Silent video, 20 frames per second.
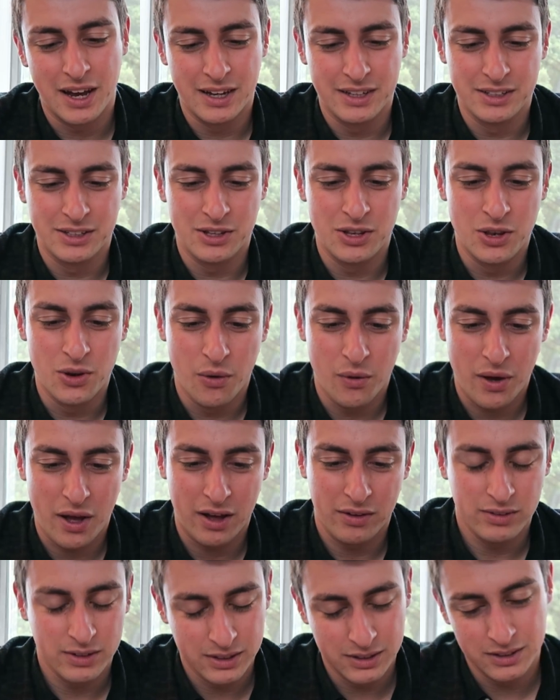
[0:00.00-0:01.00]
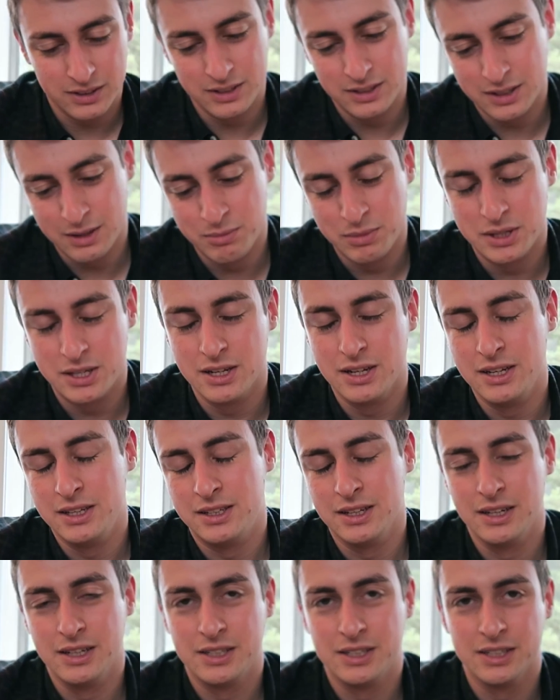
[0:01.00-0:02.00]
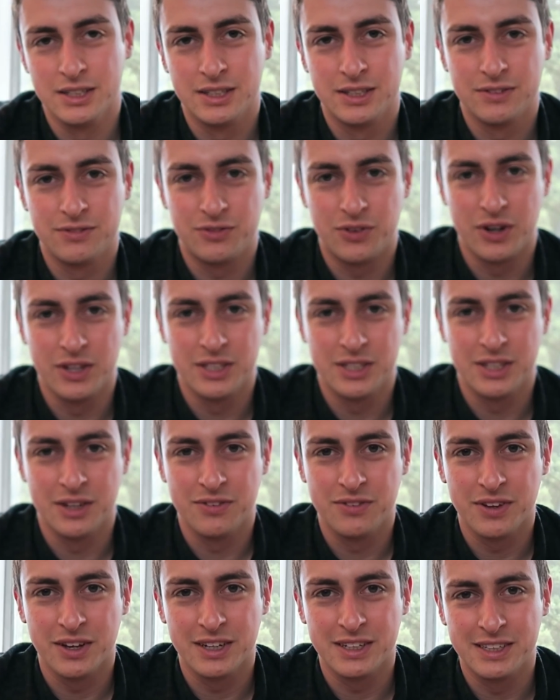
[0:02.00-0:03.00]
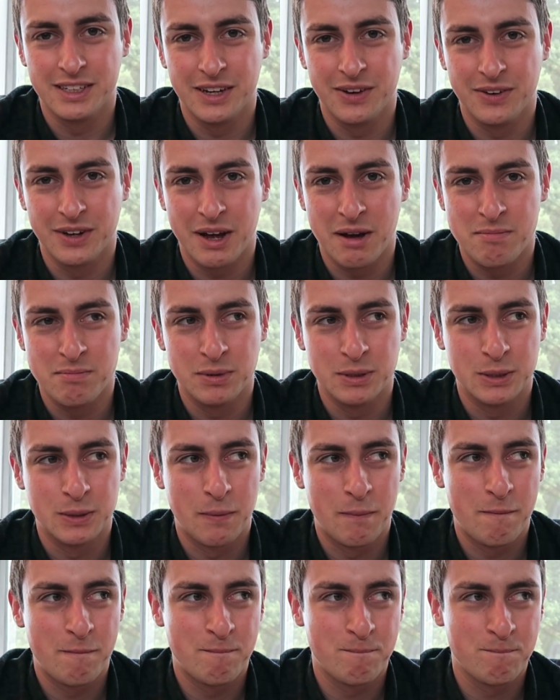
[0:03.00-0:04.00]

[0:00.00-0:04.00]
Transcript: and not having the admittedly delicious fried stuff that I can get on campus.